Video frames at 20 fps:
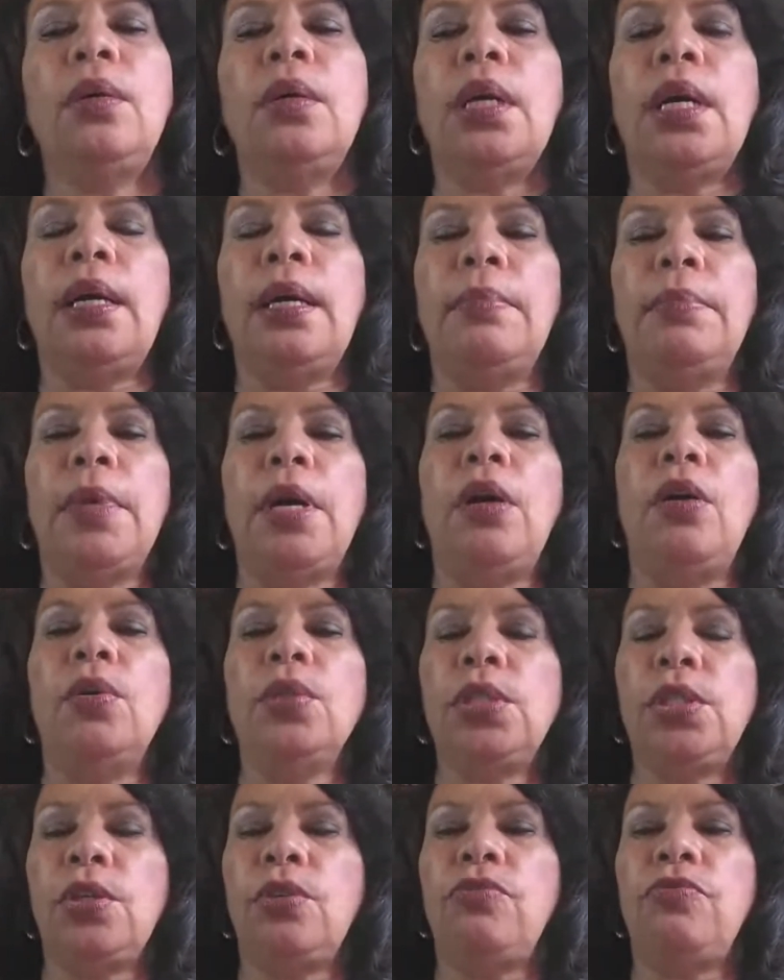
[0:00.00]

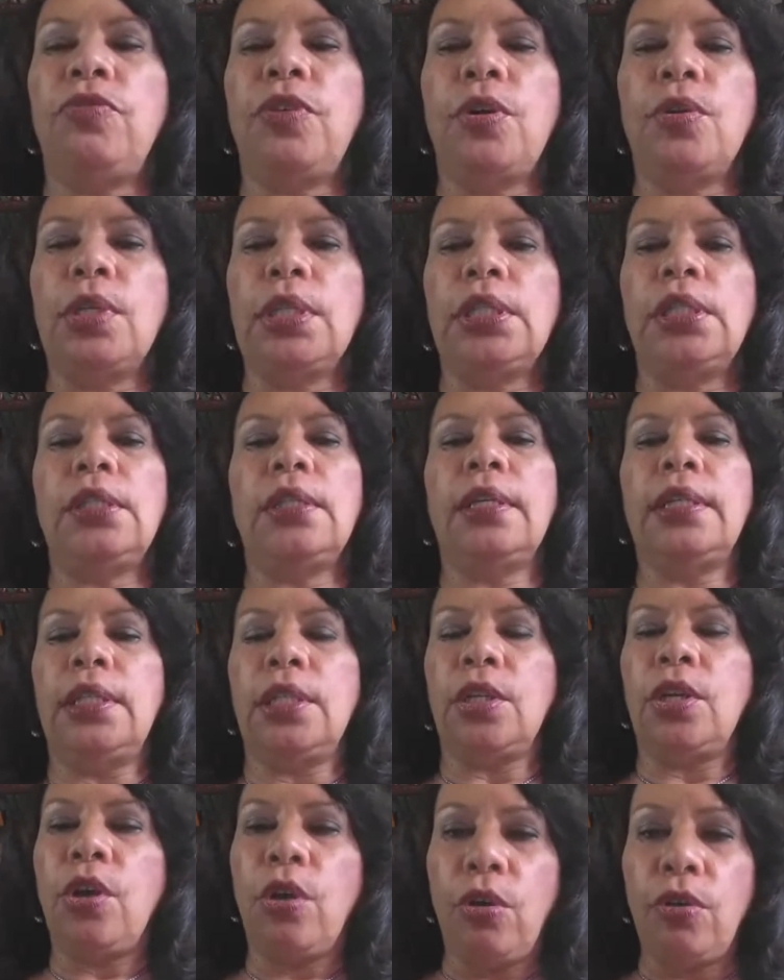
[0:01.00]
Also focused on the
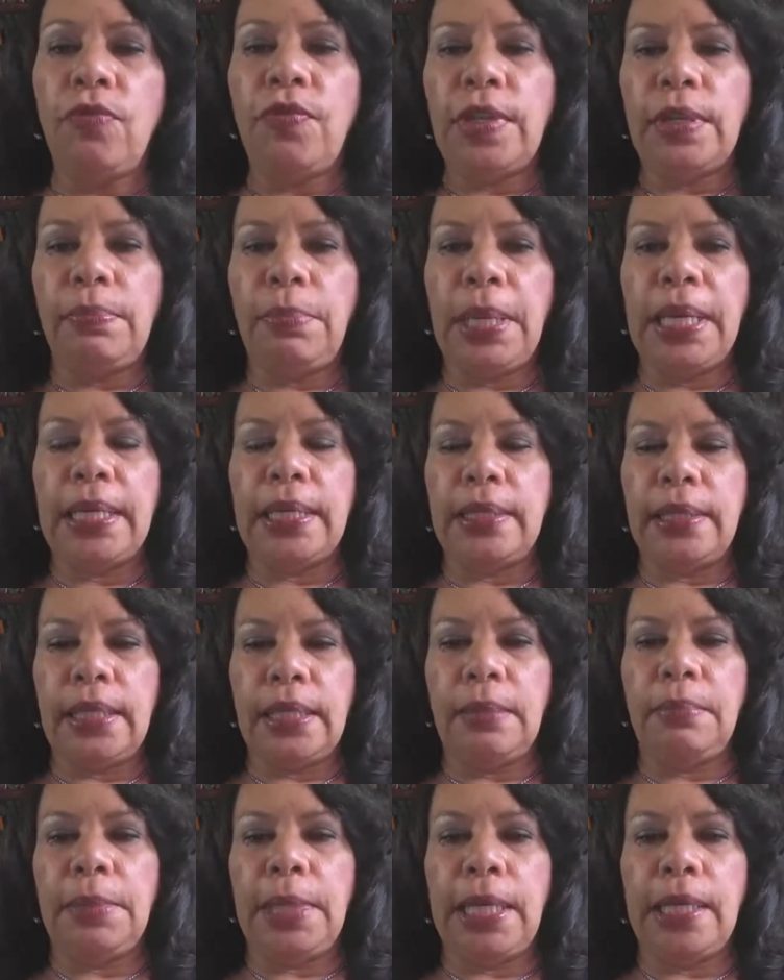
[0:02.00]
COVID
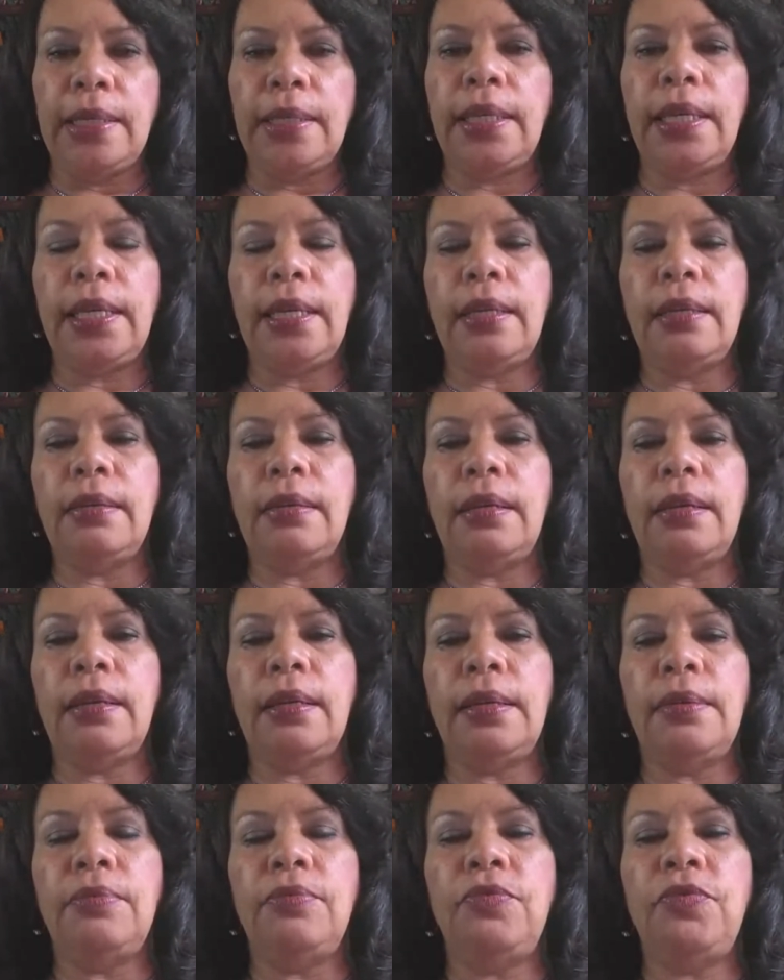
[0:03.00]
pandemic and
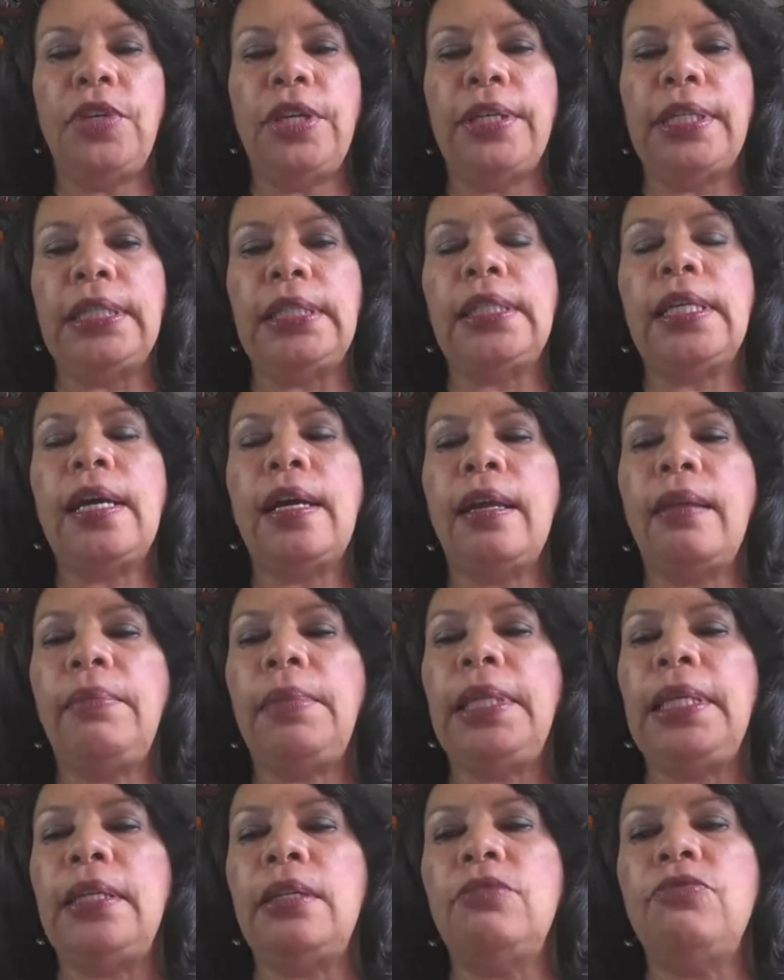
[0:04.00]
very
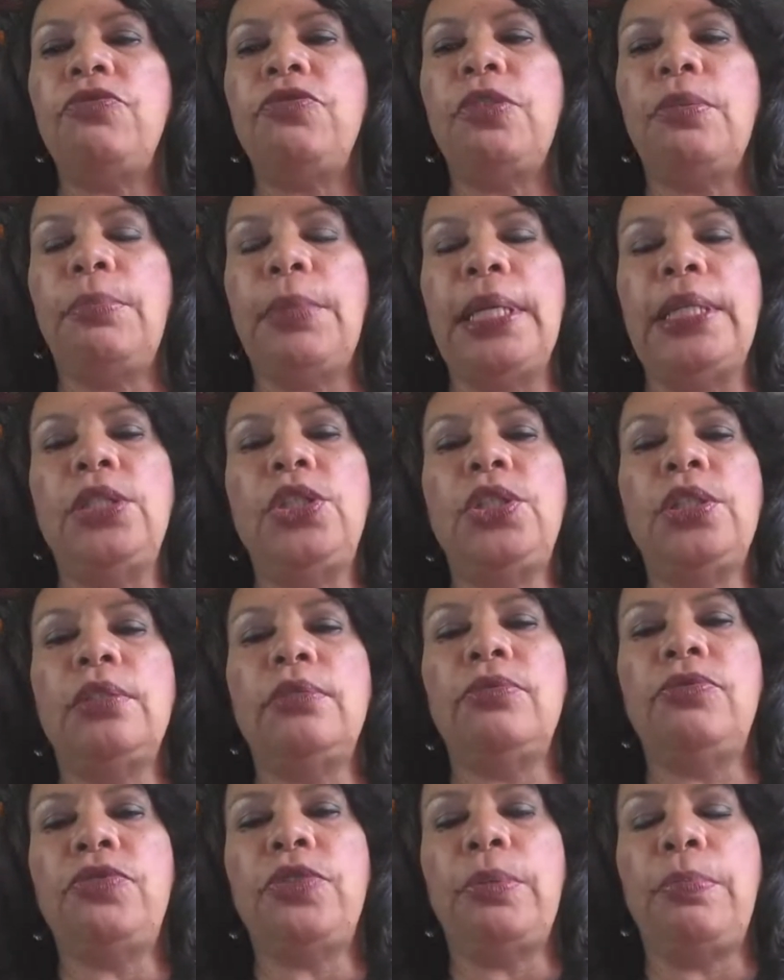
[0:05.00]
timely
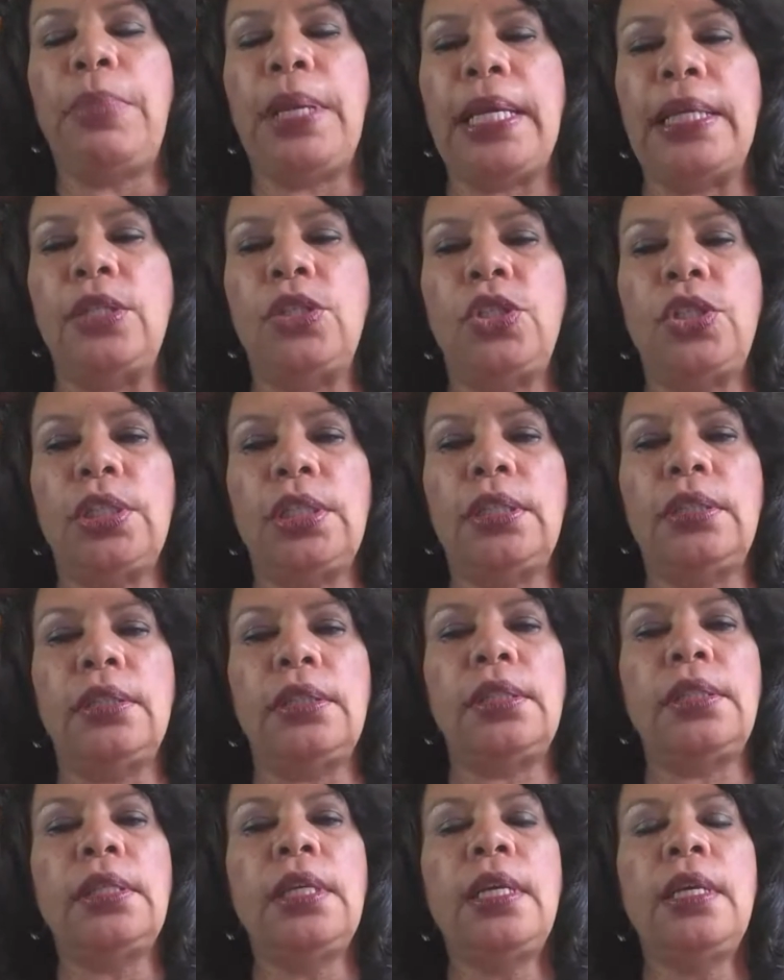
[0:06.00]
information for
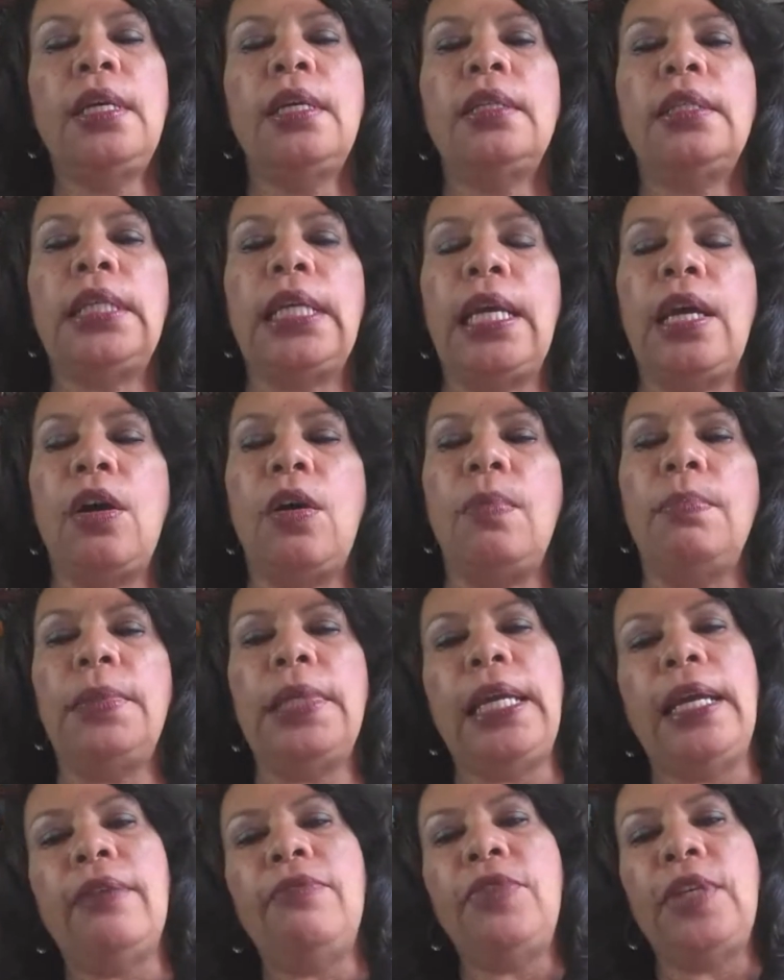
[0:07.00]
patients to help
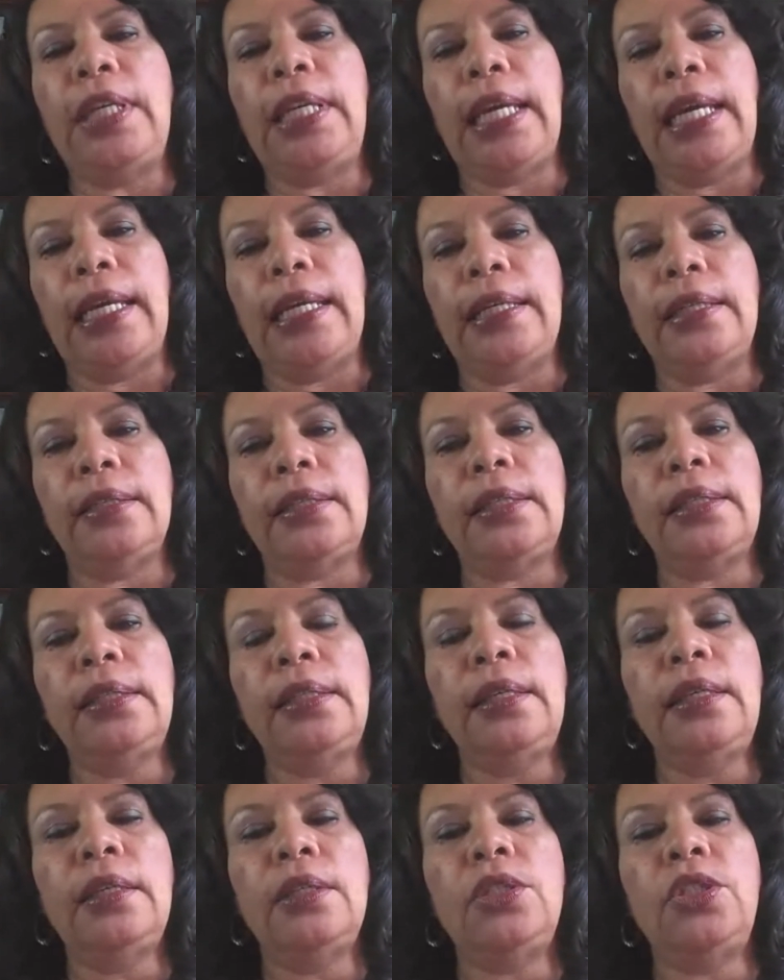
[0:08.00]
navigate
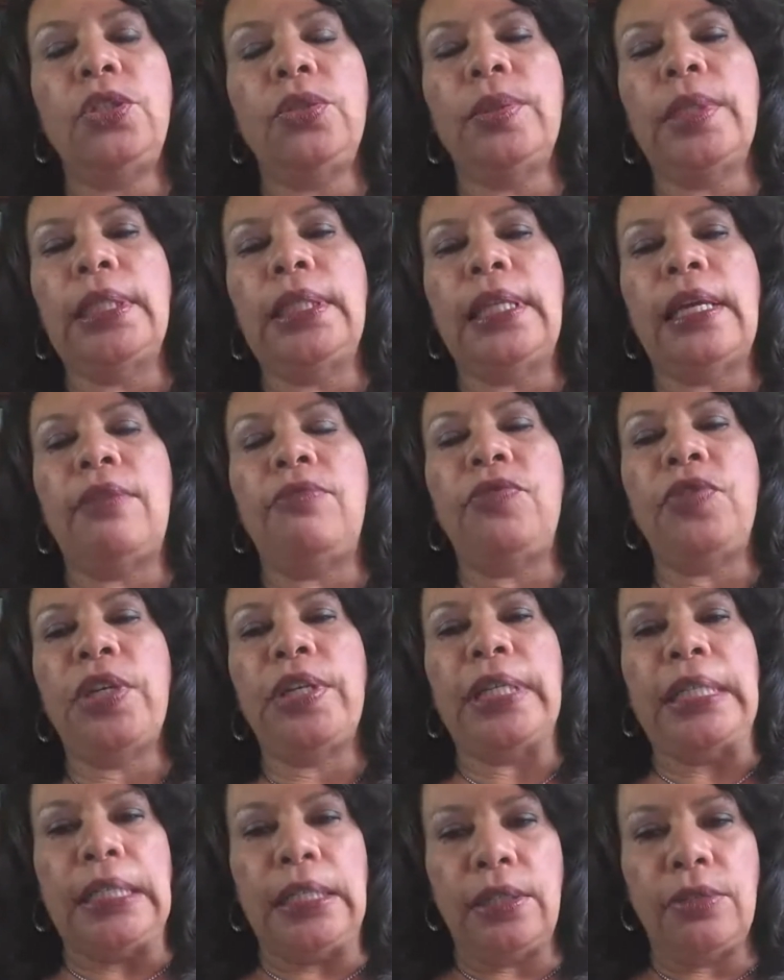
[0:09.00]
during that
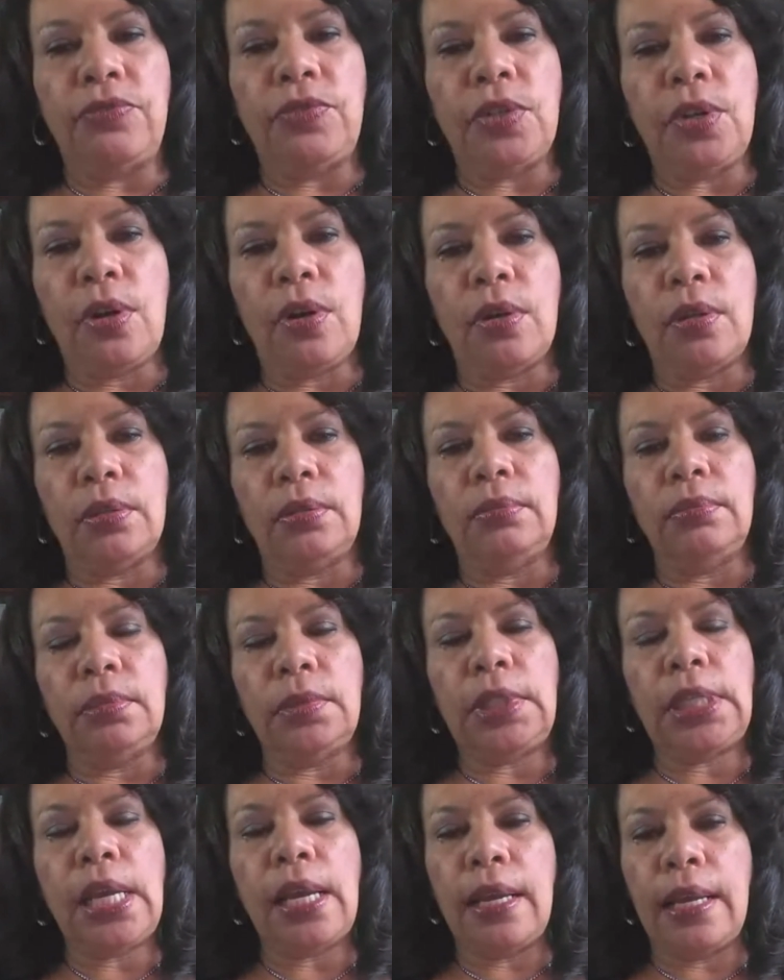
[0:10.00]
very difficult
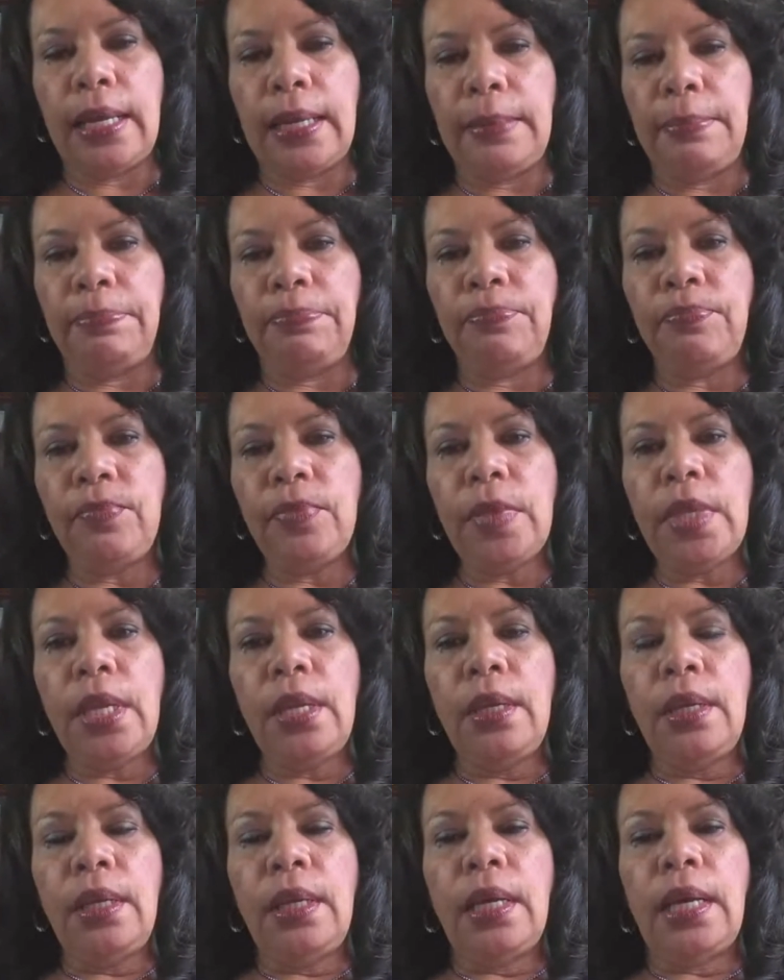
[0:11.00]
time.
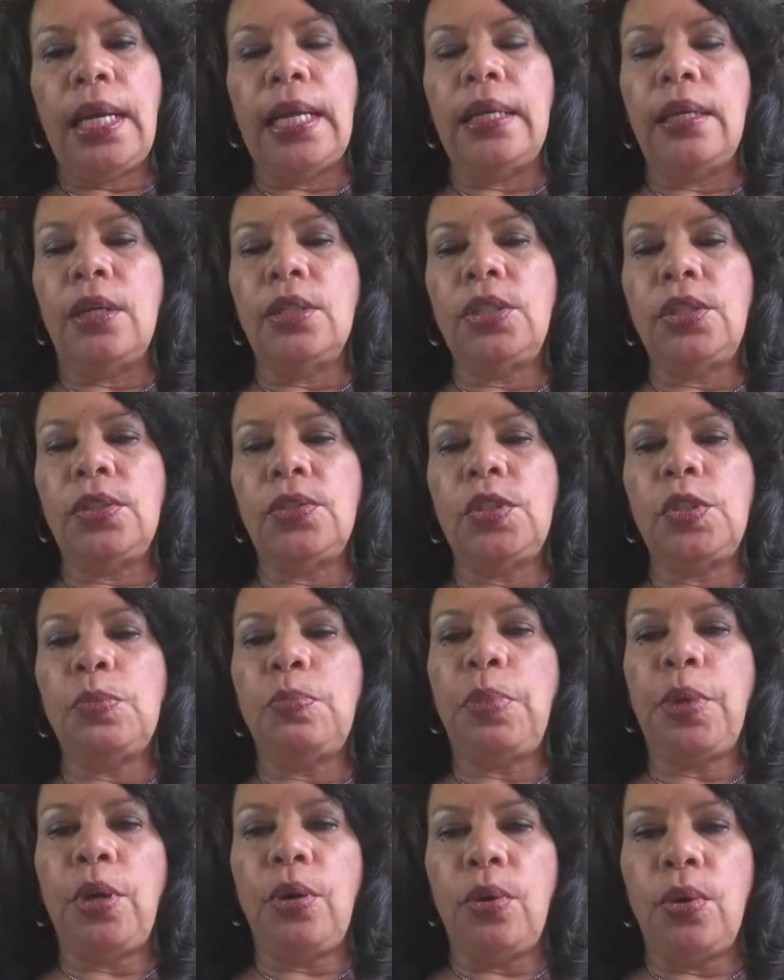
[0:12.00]
I also
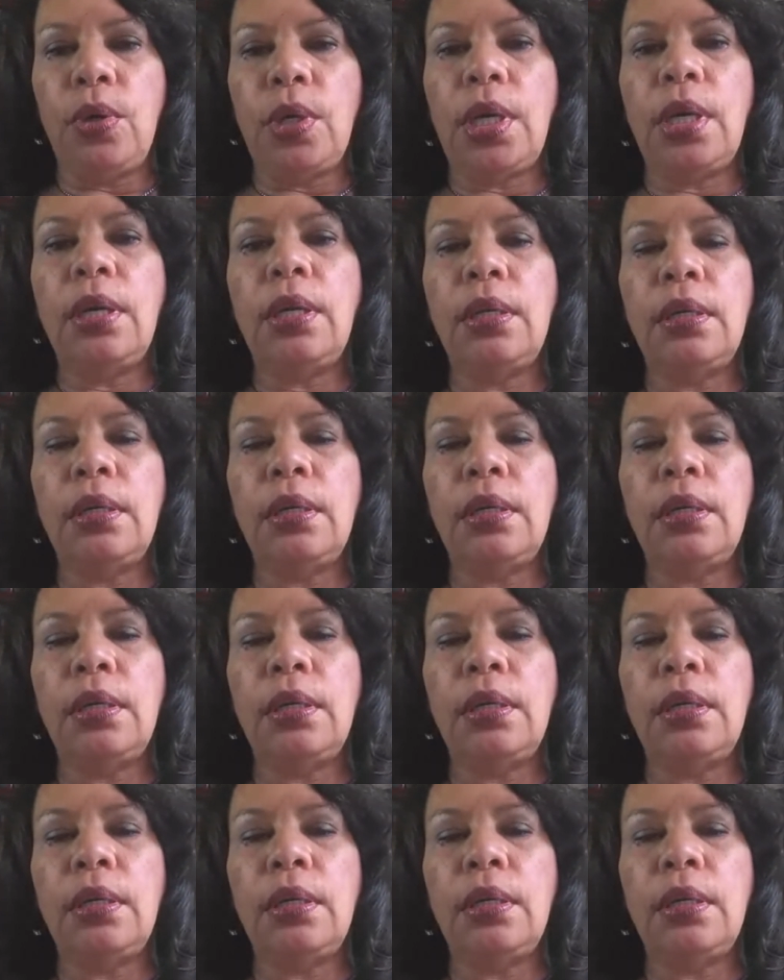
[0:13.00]
spoke